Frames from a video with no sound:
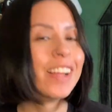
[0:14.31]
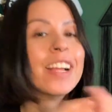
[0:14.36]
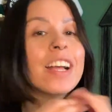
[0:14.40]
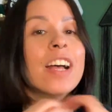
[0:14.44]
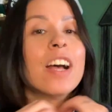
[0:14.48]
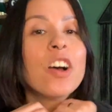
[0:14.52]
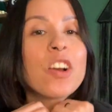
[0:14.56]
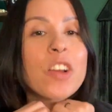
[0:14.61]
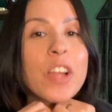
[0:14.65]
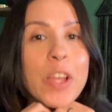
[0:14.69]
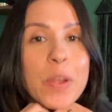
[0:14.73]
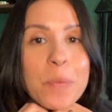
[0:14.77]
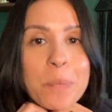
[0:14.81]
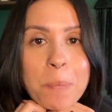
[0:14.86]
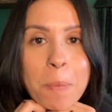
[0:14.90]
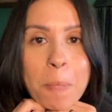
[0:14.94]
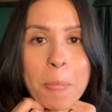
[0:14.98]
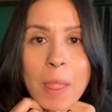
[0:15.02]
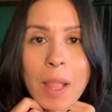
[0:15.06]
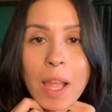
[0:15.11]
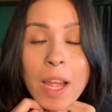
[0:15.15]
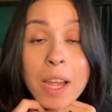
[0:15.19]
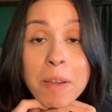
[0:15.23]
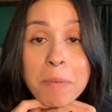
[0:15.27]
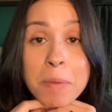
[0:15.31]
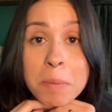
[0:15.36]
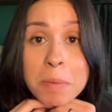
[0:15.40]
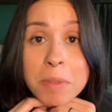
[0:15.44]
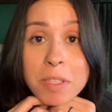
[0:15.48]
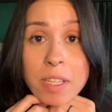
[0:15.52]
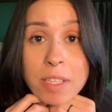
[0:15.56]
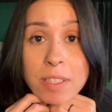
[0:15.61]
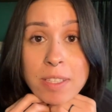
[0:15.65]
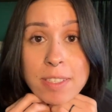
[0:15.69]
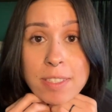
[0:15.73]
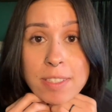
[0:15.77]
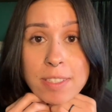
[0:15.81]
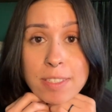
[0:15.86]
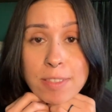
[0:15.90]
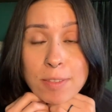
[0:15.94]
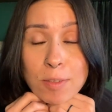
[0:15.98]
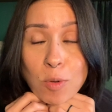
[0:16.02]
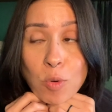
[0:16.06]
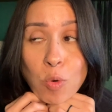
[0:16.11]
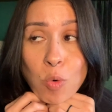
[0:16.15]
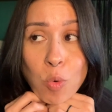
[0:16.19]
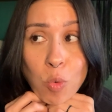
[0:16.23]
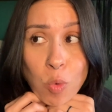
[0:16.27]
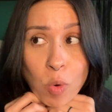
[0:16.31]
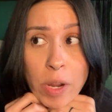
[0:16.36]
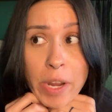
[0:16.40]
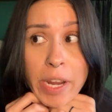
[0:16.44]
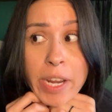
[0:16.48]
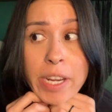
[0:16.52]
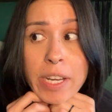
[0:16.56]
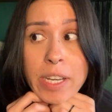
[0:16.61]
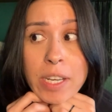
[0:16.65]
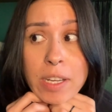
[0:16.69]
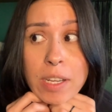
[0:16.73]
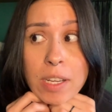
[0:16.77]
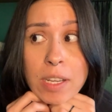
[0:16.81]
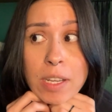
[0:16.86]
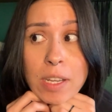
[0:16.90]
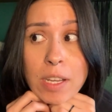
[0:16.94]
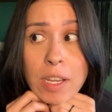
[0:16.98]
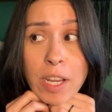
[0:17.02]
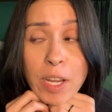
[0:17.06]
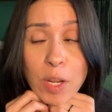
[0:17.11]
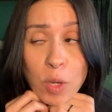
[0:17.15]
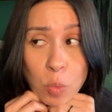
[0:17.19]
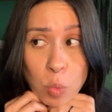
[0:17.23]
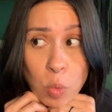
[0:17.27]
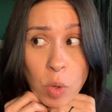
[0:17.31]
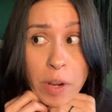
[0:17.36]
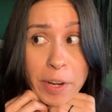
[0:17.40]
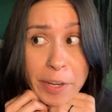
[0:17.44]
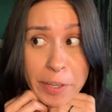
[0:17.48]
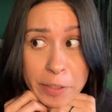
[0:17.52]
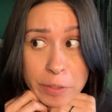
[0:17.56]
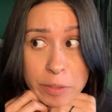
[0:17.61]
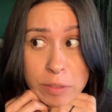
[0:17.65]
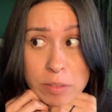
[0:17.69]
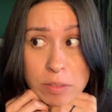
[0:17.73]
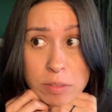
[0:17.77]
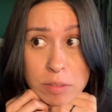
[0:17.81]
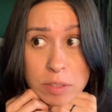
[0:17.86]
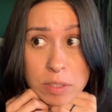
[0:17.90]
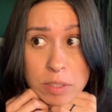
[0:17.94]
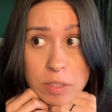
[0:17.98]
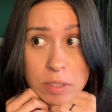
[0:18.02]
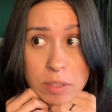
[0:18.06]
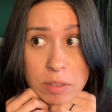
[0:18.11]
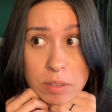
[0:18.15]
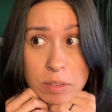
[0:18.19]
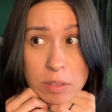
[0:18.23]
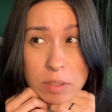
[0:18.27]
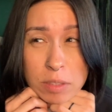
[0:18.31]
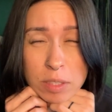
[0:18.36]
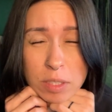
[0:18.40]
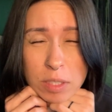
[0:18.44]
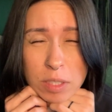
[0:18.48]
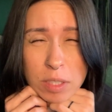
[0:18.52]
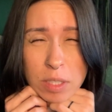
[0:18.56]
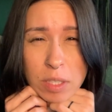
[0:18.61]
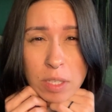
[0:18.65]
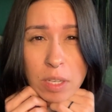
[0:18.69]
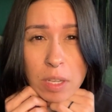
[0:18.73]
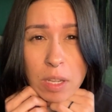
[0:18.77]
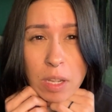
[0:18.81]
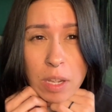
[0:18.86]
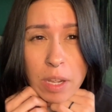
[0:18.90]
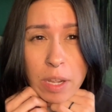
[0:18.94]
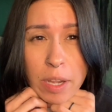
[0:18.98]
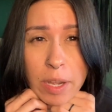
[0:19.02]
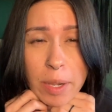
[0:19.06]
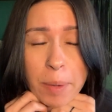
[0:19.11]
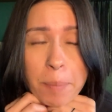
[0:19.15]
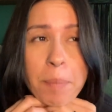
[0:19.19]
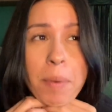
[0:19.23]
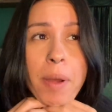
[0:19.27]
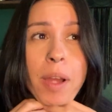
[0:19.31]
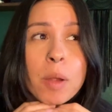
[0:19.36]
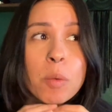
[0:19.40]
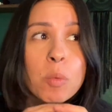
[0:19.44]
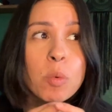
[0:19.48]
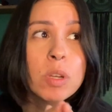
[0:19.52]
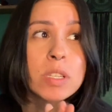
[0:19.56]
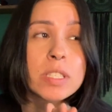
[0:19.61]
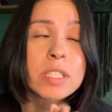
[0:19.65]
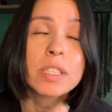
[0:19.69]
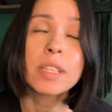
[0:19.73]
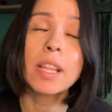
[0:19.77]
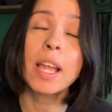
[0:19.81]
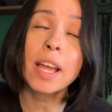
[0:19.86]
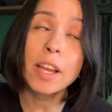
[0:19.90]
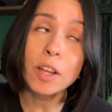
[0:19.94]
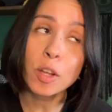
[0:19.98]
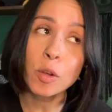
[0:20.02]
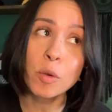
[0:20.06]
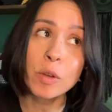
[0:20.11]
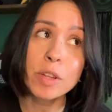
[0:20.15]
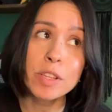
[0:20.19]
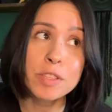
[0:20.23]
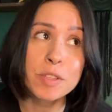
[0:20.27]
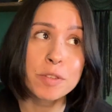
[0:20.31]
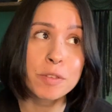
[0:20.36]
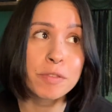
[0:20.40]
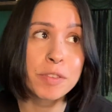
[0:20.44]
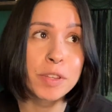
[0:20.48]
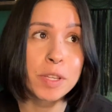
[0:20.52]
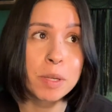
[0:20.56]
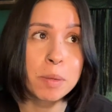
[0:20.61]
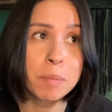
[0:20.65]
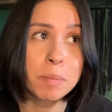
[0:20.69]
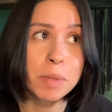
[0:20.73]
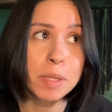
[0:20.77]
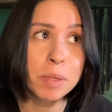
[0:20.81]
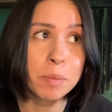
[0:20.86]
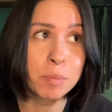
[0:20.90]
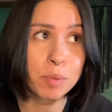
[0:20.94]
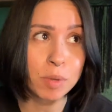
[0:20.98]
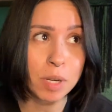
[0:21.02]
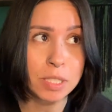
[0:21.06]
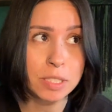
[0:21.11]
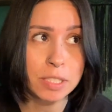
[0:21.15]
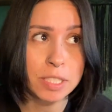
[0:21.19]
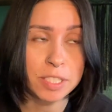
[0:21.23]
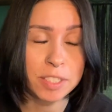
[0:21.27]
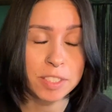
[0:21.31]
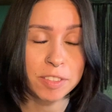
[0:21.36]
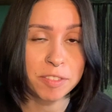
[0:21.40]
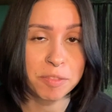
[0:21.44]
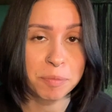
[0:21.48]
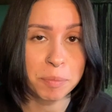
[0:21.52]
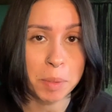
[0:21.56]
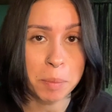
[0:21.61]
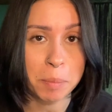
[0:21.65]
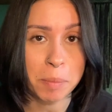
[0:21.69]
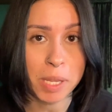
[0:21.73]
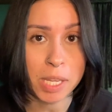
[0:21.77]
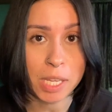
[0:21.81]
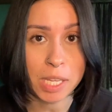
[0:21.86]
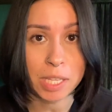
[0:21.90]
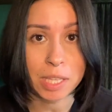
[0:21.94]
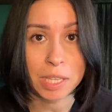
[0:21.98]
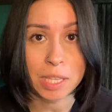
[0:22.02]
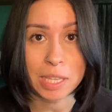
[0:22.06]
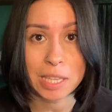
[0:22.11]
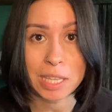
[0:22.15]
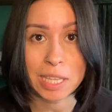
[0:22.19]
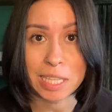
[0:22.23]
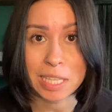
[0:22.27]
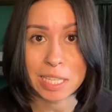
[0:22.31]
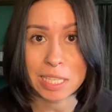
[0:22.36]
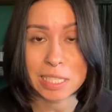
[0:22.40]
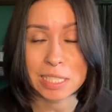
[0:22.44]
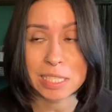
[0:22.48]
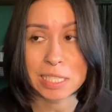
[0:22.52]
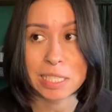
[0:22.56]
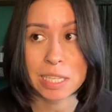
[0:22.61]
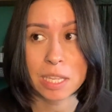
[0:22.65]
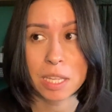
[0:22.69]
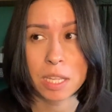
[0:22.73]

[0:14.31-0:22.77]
Okay, I haven't done this in quite a while. I was not going to film the process of me making this